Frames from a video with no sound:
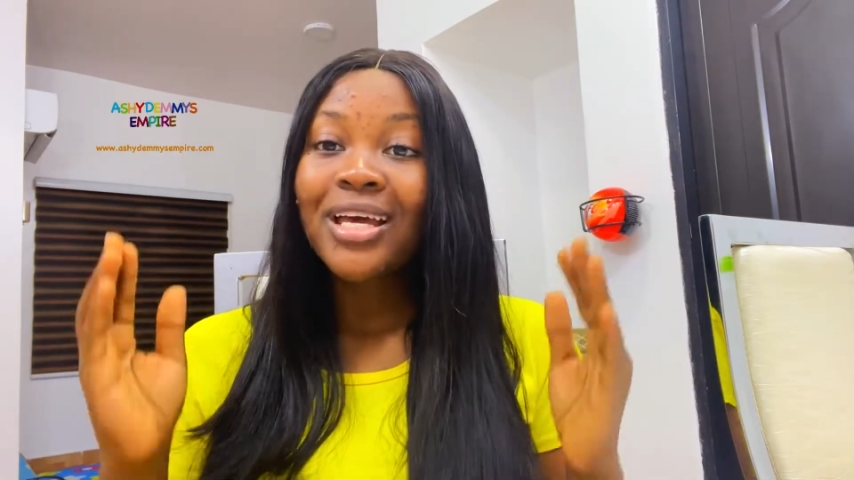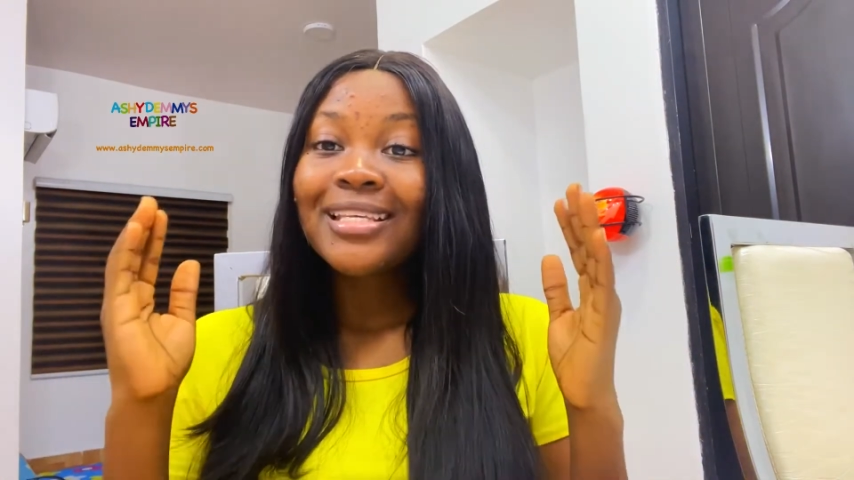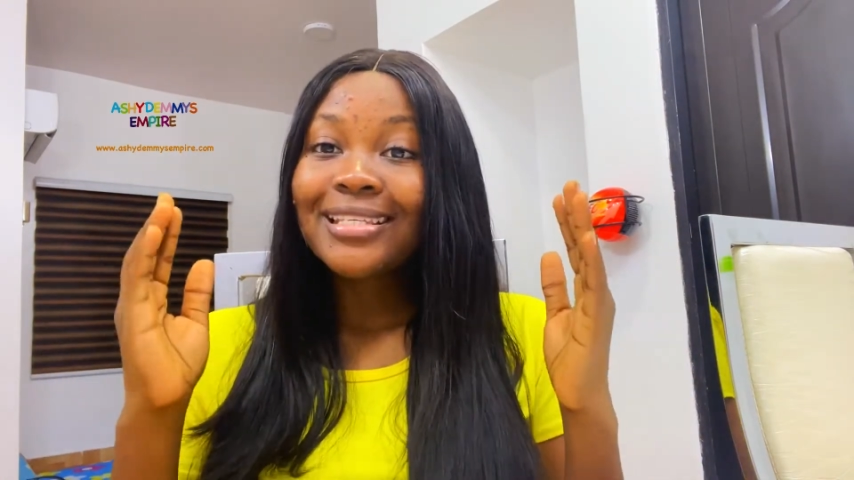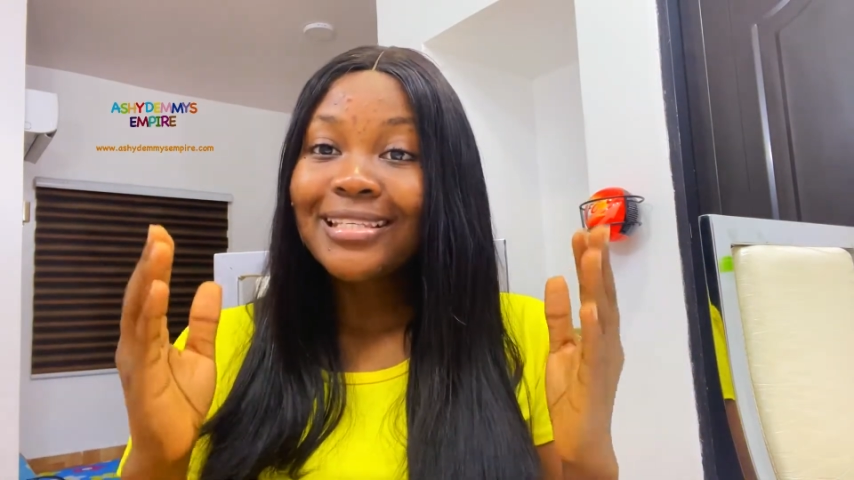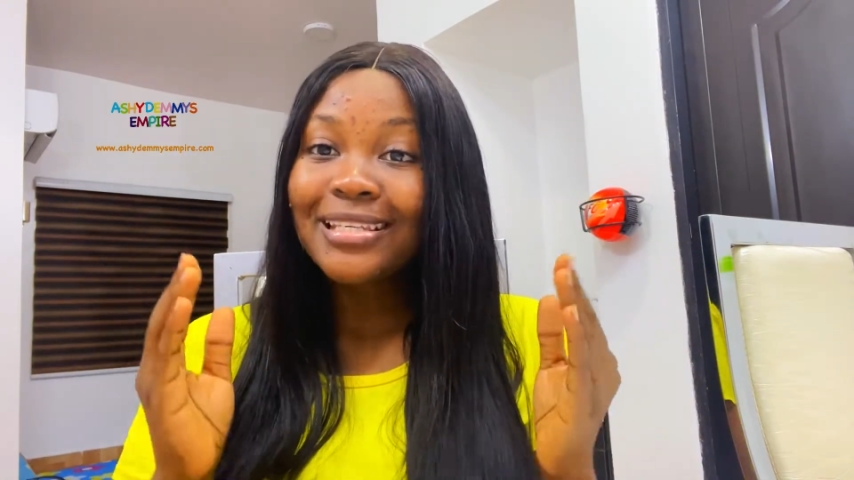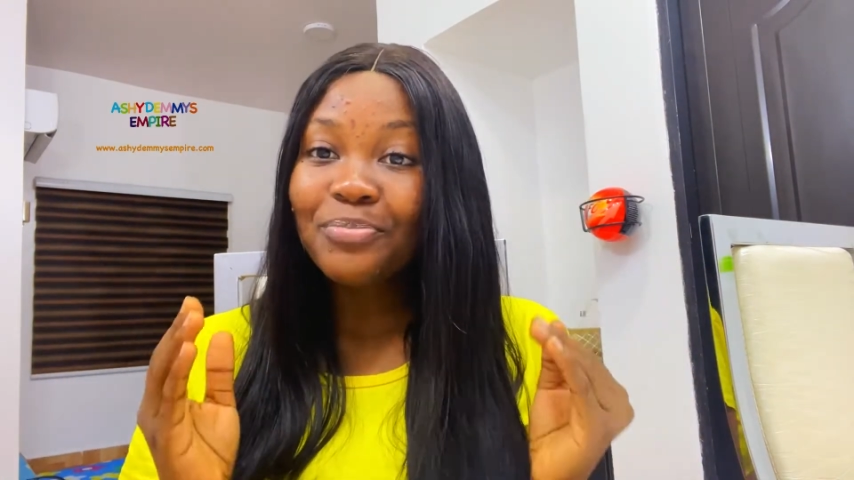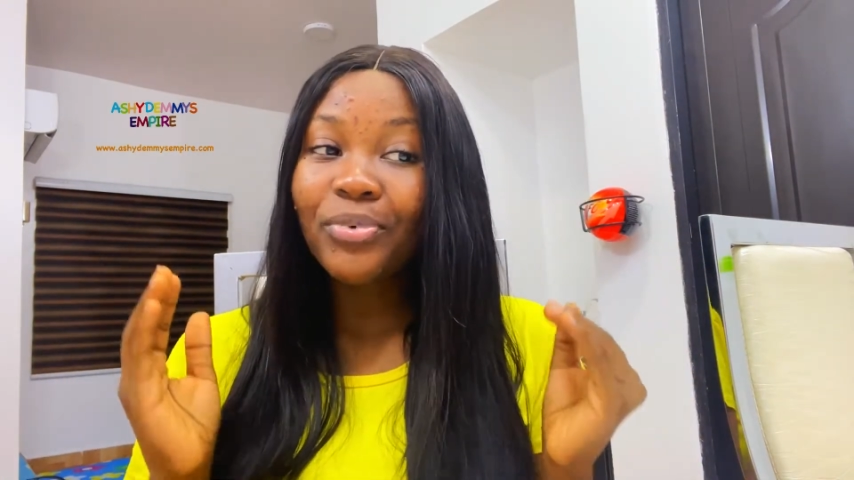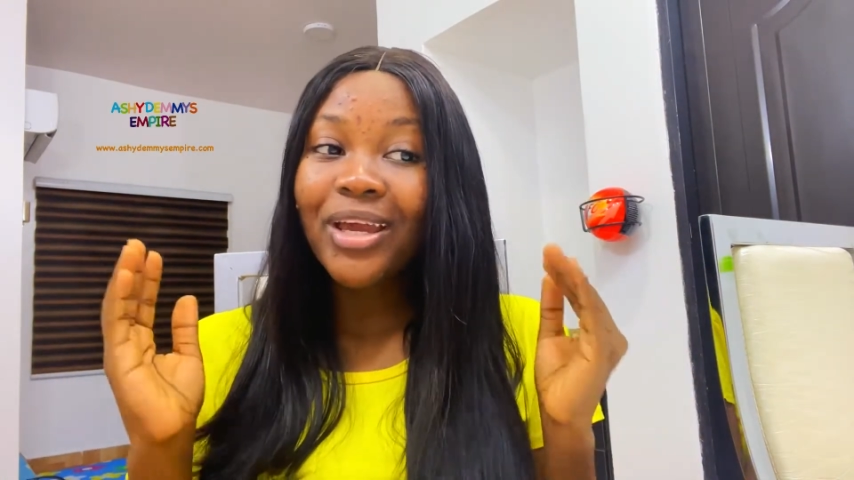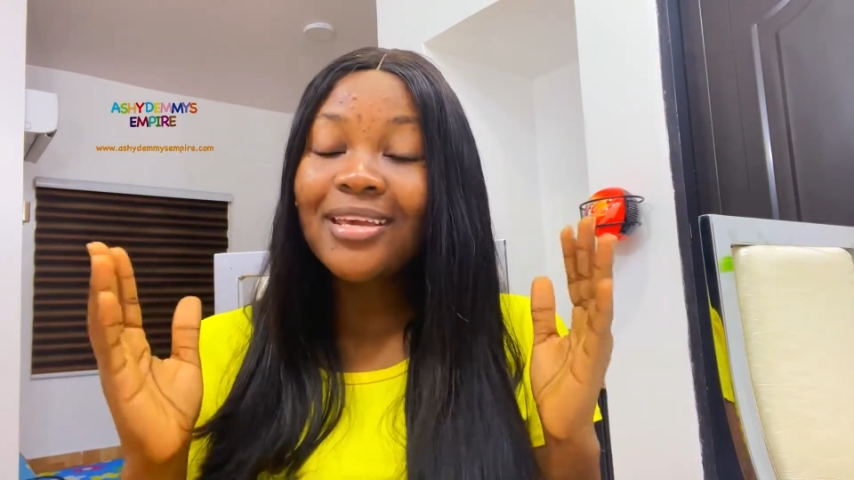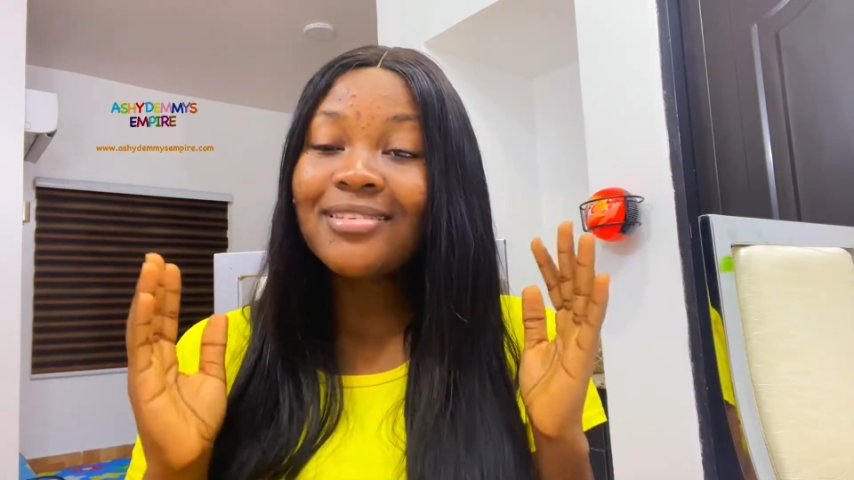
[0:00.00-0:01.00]
sleep
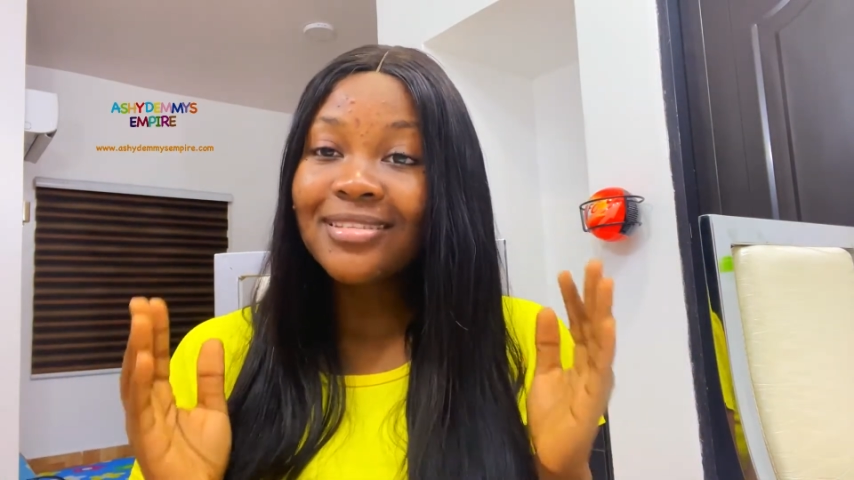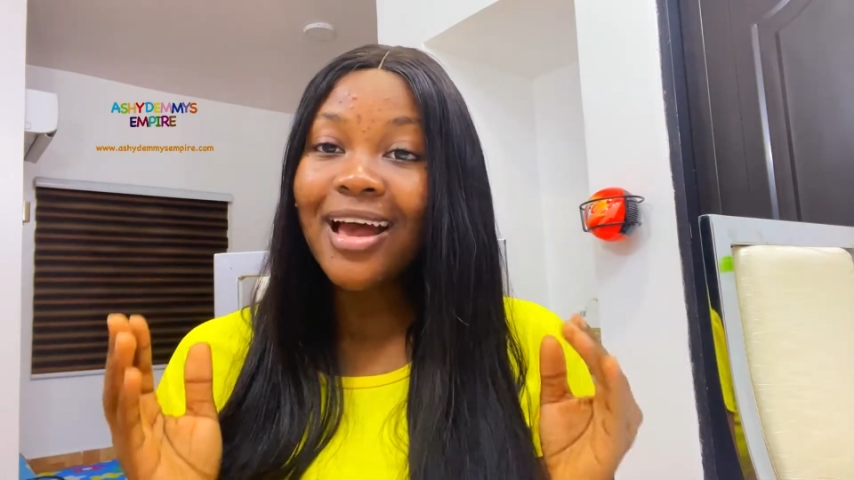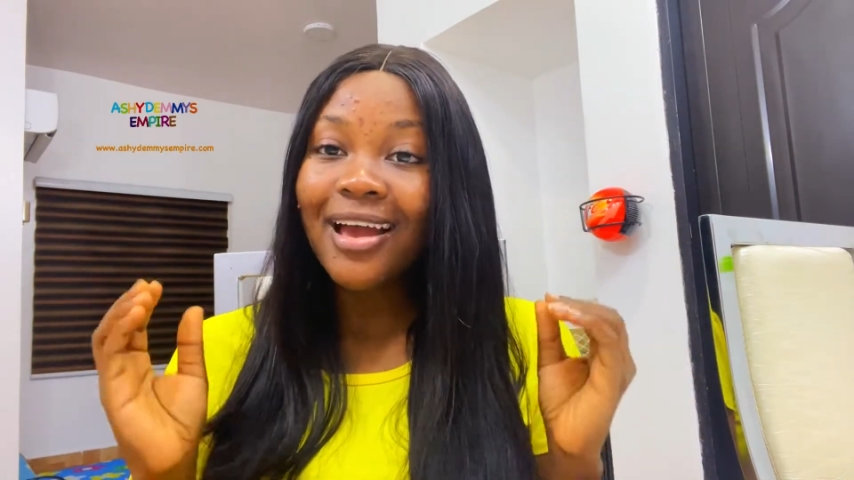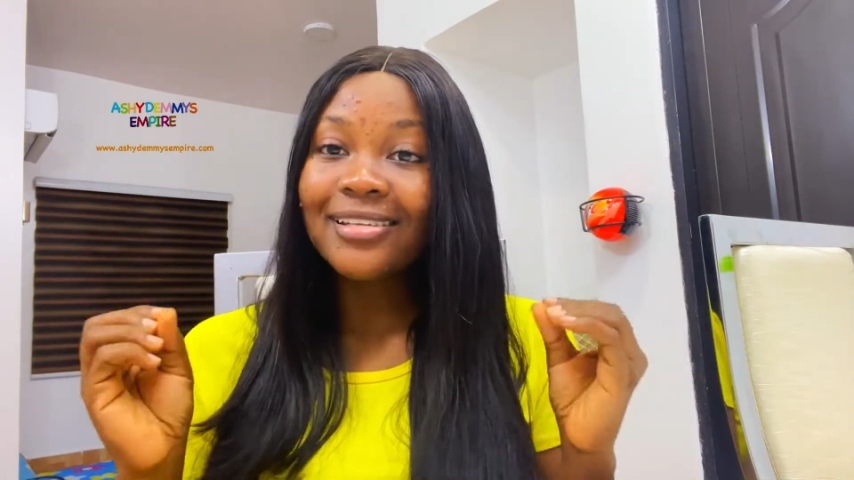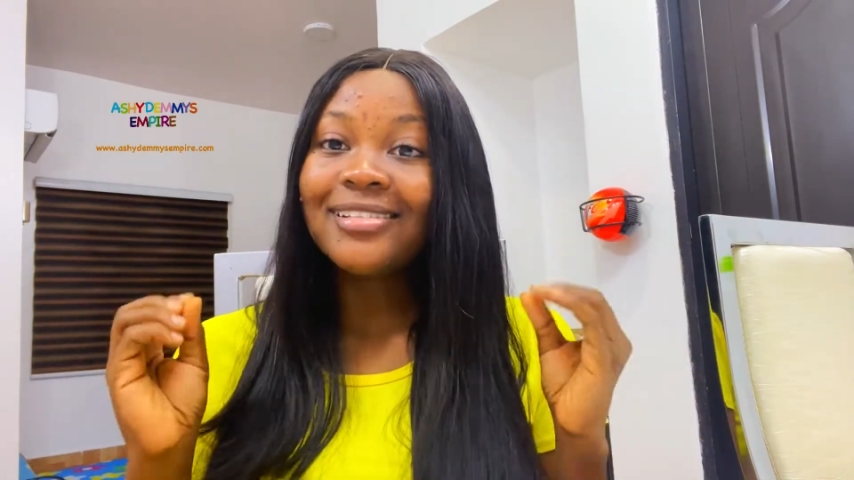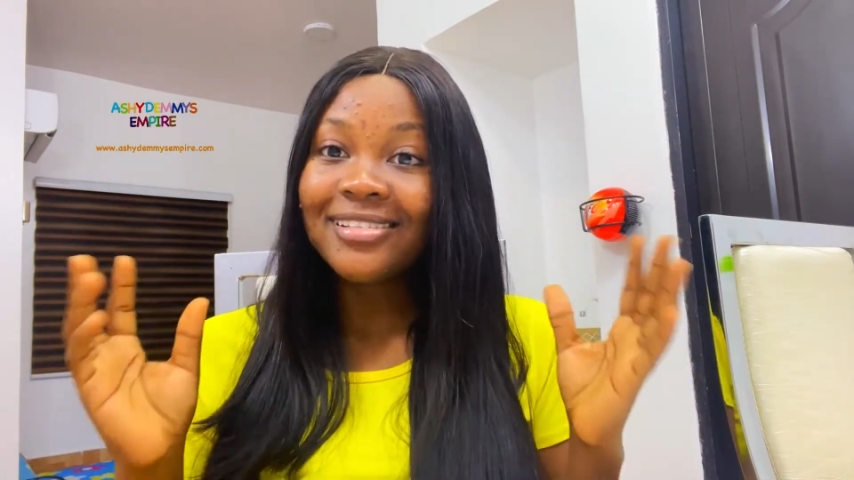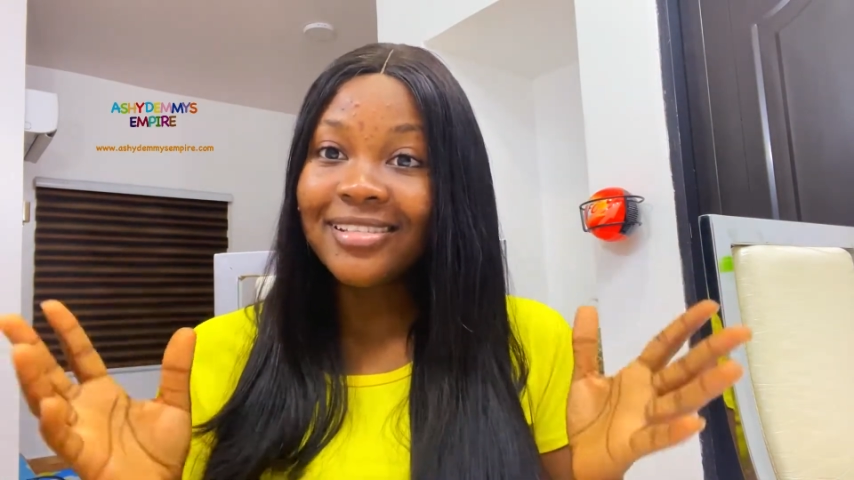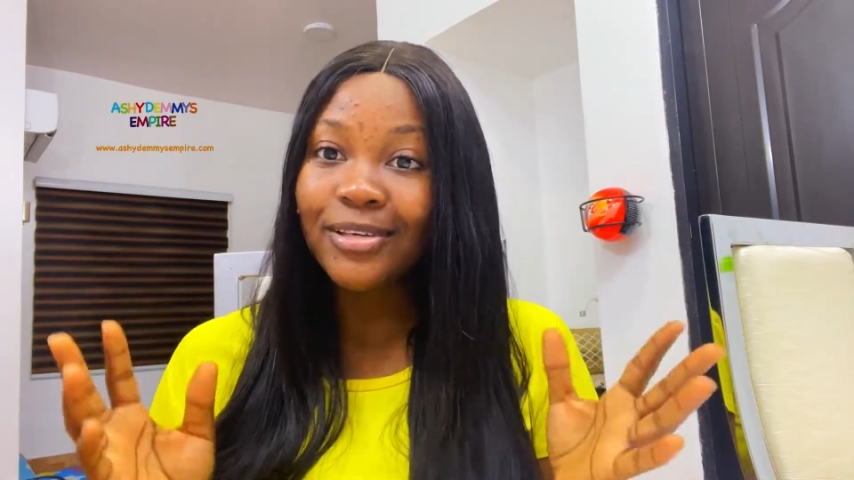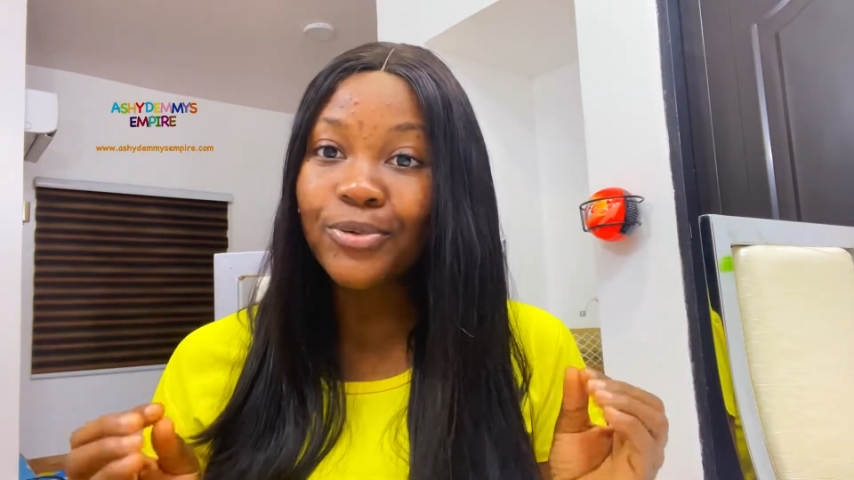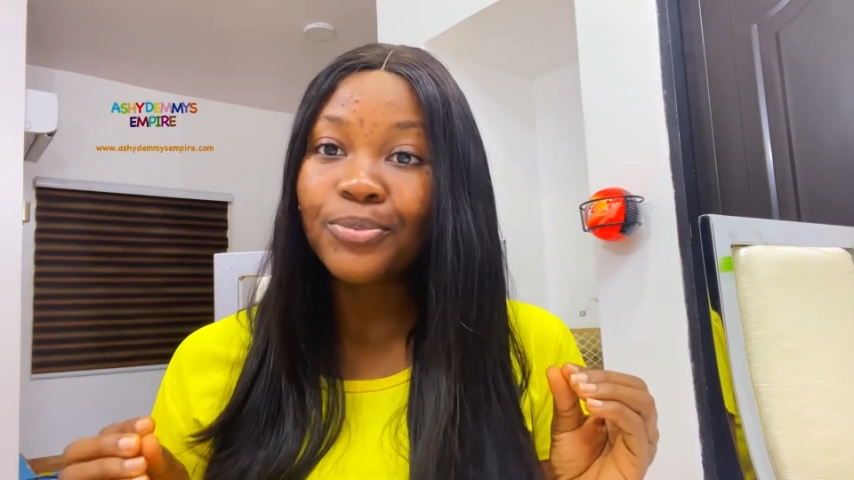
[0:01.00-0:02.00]
inside
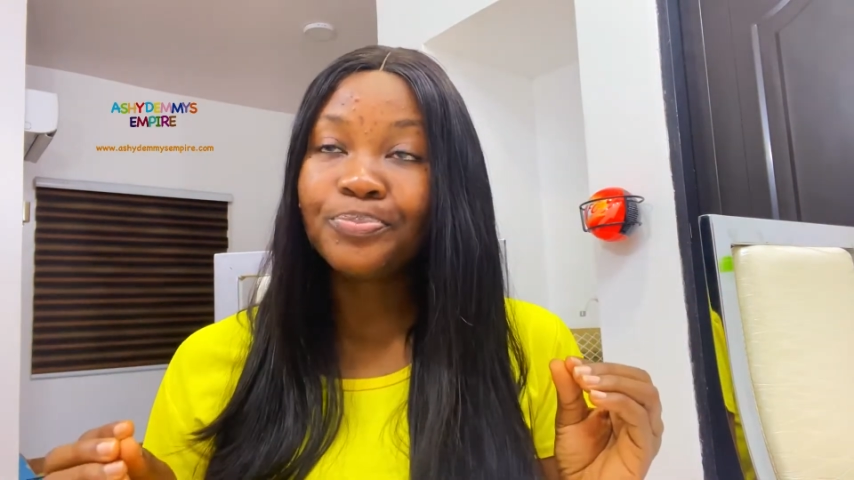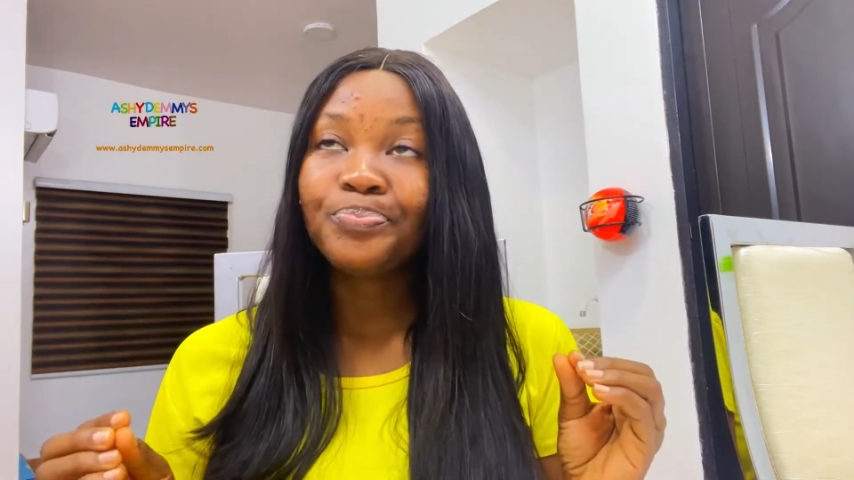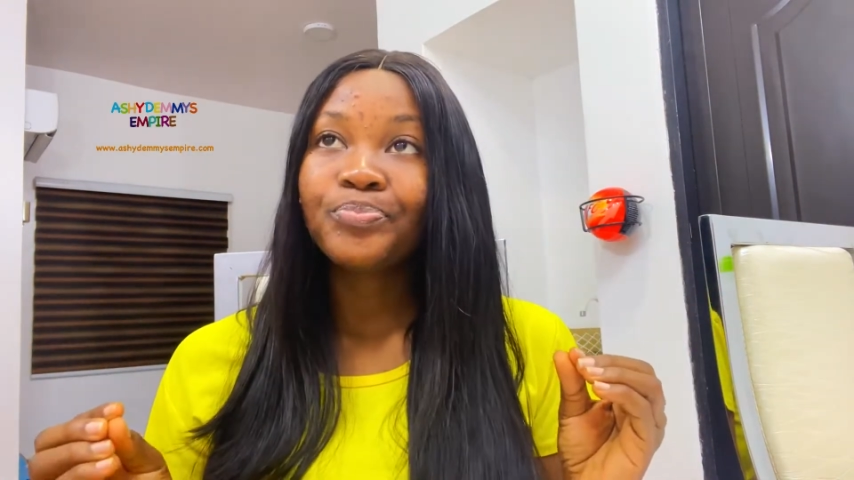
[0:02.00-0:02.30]
jail